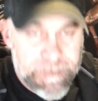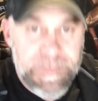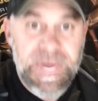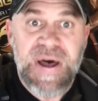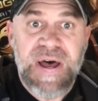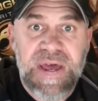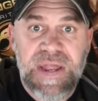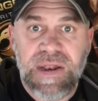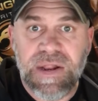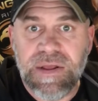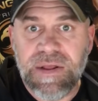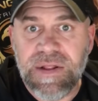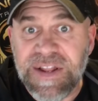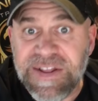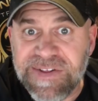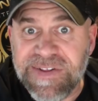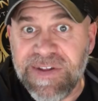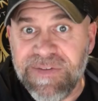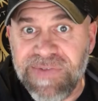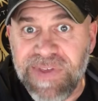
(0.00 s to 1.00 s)
But
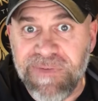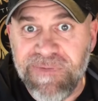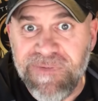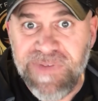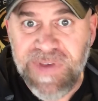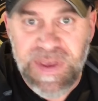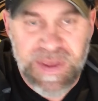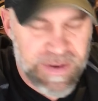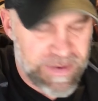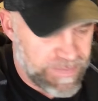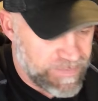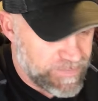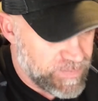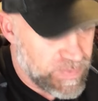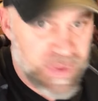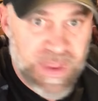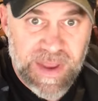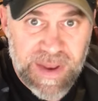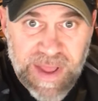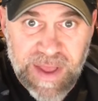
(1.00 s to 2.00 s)
Let's see if they fit
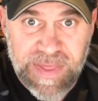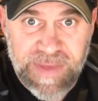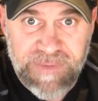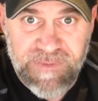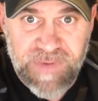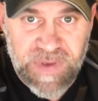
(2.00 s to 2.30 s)
and how they